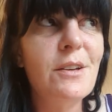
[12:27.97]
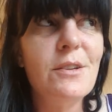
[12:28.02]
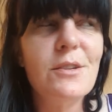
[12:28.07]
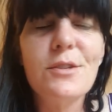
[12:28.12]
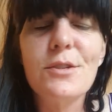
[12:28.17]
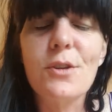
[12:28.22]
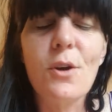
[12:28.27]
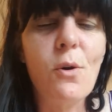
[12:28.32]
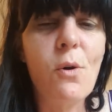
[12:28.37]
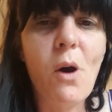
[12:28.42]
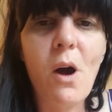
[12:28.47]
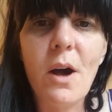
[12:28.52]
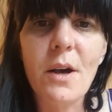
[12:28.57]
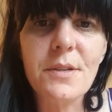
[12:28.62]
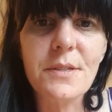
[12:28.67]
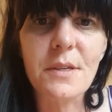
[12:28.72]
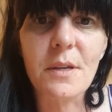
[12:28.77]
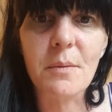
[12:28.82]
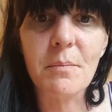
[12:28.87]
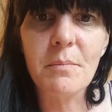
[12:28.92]
so
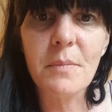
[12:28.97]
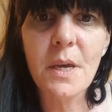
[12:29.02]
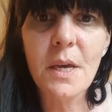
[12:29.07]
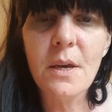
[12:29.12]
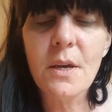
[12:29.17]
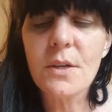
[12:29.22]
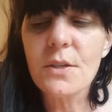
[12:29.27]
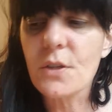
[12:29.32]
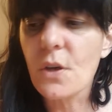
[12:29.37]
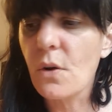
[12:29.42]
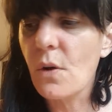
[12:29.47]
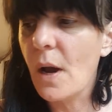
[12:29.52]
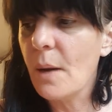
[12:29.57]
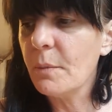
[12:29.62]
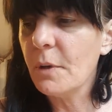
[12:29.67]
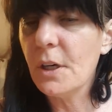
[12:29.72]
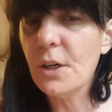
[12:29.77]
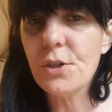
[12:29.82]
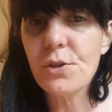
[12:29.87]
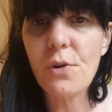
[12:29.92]
awesome. So
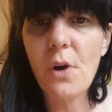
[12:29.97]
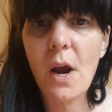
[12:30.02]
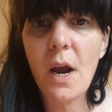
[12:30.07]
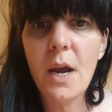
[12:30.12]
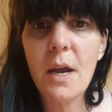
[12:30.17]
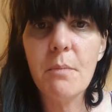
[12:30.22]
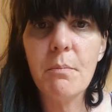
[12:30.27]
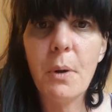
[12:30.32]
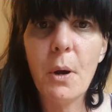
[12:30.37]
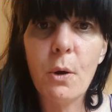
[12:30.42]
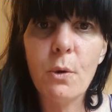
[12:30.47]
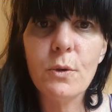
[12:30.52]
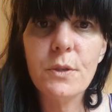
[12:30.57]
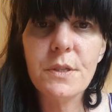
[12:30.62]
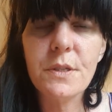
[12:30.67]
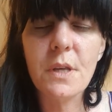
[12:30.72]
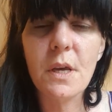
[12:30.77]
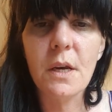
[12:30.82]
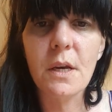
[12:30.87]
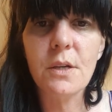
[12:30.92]
I'm going to try and
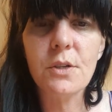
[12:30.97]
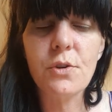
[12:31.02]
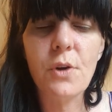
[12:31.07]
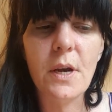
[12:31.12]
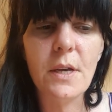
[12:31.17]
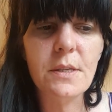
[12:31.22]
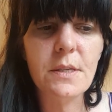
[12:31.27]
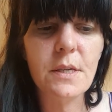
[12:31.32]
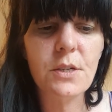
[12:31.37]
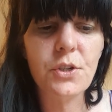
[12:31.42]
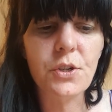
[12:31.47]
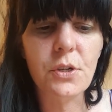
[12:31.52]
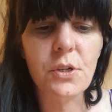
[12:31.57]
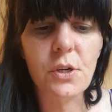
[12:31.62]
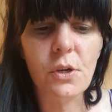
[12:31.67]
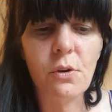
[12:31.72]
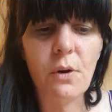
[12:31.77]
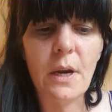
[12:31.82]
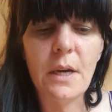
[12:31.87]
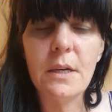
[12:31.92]
post the transition
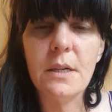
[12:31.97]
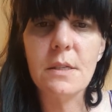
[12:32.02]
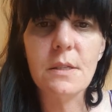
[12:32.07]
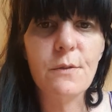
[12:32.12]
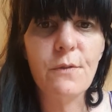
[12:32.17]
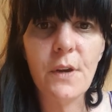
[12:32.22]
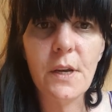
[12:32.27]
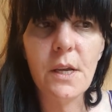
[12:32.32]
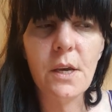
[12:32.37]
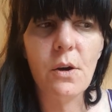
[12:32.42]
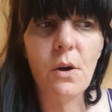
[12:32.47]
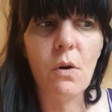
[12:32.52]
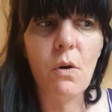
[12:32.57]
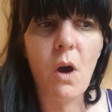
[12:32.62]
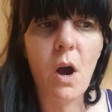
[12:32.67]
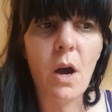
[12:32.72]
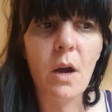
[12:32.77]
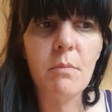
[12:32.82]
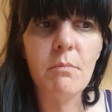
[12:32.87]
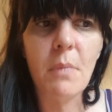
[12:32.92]
to greatness video
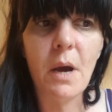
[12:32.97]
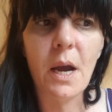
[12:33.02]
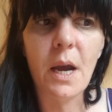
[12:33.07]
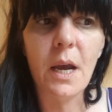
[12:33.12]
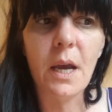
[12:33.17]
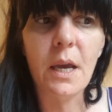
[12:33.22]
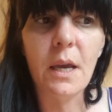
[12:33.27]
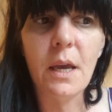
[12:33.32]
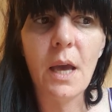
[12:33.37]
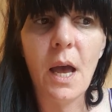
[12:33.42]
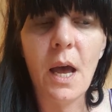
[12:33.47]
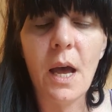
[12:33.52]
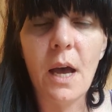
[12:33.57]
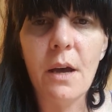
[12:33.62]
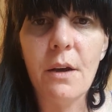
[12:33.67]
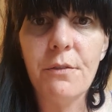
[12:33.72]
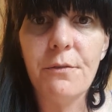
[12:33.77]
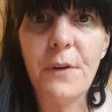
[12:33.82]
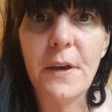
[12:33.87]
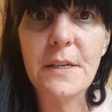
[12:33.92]
on my
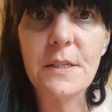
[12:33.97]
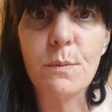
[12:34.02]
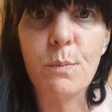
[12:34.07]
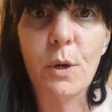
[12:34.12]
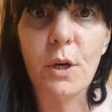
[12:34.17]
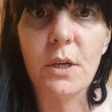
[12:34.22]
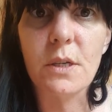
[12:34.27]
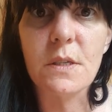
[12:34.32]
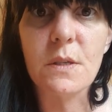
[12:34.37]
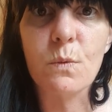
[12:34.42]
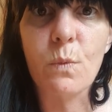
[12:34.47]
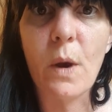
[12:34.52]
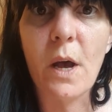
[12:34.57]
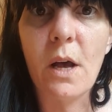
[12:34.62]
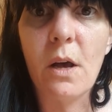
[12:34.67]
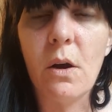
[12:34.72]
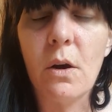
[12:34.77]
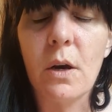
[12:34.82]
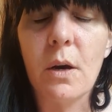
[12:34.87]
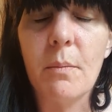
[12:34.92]
Facebook as
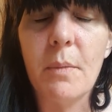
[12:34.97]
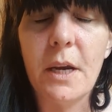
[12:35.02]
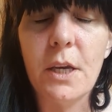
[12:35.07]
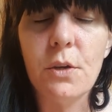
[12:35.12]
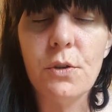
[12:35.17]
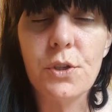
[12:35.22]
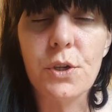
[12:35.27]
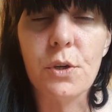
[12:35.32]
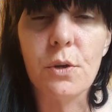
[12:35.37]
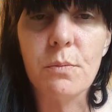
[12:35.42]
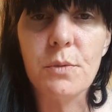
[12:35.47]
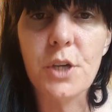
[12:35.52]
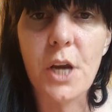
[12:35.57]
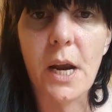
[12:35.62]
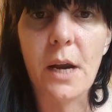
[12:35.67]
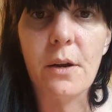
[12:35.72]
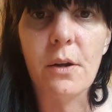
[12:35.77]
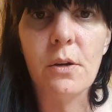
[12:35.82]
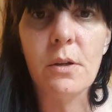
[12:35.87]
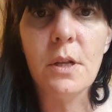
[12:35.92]
well, or my YouTube
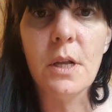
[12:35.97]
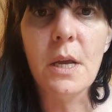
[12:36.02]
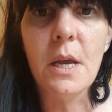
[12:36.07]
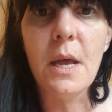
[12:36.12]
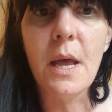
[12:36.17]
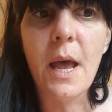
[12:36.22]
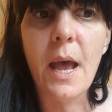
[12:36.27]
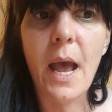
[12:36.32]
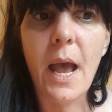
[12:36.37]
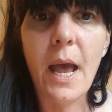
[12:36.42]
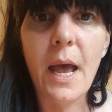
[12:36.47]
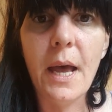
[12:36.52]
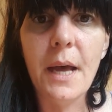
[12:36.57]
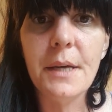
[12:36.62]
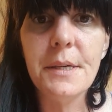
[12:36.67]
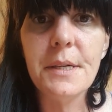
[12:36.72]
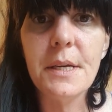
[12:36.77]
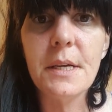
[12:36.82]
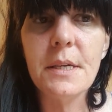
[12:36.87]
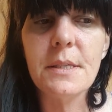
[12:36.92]
channel.
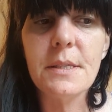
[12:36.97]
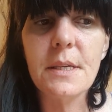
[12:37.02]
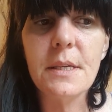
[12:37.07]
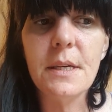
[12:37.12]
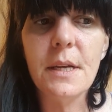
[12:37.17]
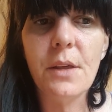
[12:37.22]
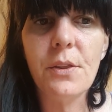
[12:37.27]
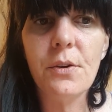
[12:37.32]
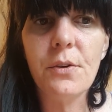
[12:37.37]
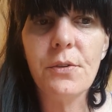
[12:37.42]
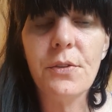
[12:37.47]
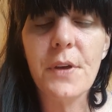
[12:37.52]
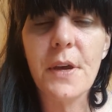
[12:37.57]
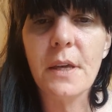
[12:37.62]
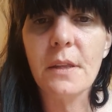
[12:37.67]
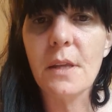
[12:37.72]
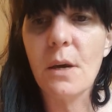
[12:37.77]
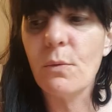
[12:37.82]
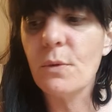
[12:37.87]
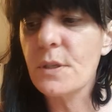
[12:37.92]
And it's another
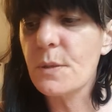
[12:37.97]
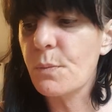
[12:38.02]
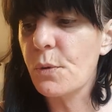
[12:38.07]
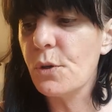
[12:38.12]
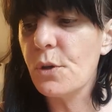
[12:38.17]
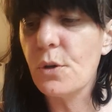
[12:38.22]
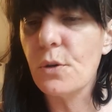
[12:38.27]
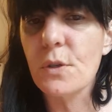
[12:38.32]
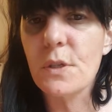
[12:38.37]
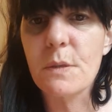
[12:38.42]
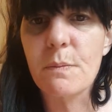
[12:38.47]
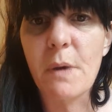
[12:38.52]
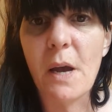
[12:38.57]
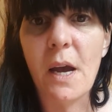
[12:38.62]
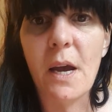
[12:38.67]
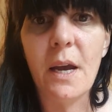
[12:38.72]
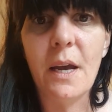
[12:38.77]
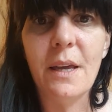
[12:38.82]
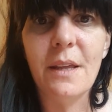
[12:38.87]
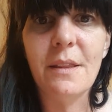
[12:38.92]
thing that was produced
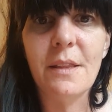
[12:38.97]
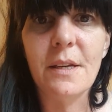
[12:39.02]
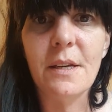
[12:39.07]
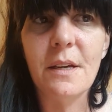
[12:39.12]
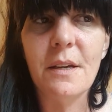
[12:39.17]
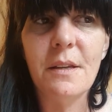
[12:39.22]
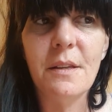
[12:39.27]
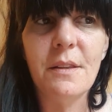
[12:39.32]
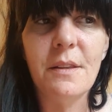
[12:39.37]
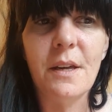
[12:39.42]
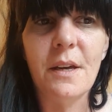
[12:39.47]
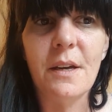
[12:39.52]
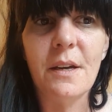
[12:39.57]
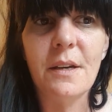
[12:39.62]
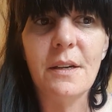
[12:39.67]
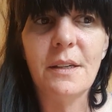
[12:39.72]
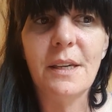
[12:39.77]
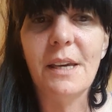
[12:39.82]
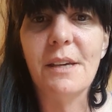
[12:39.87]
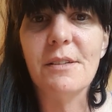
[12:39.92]
by
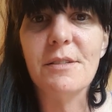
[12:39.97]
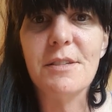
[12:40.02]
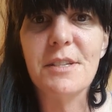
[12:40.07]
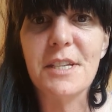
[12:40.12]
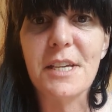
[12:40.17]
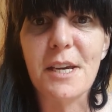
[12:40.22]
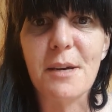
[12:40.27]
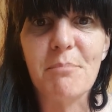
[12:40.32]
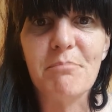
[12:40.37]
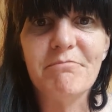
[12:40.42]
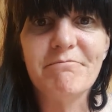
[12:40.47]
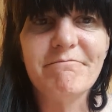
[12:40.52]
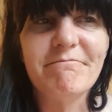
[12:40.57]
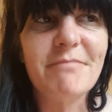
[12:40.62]
the King's team.